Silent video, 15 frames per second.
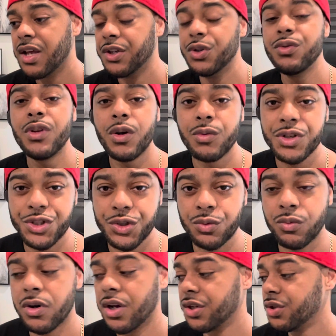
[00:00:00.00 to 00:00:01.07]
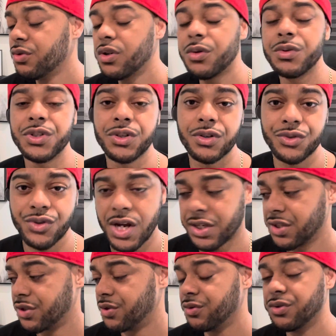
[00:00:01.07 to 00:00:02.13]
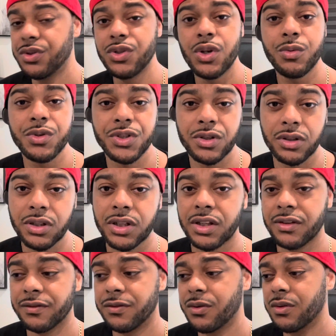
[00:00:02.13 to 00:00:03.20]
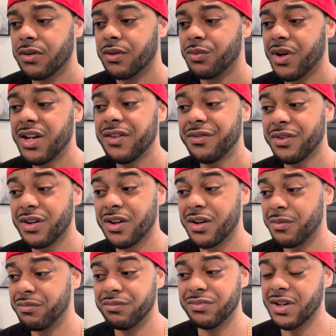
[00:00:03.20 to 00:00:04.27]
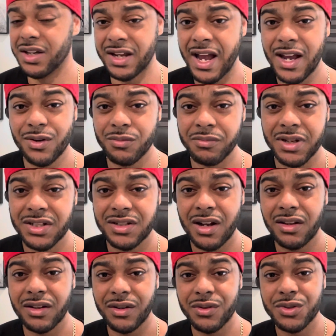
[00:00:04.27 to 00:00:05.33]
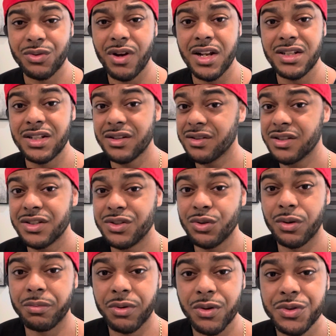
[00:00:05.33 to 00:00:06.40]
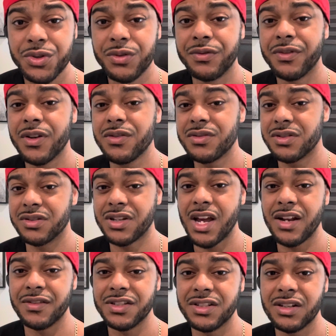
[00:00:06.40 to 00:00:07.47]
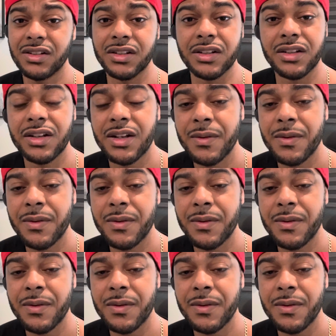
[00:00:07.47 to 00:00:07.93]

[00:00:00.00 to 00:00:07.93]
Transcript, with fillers: You know what you want. You know what you're attracted to. You know what you're looking for. Waiting for a guy who meets all of those criteria to approach you first is kind of silly.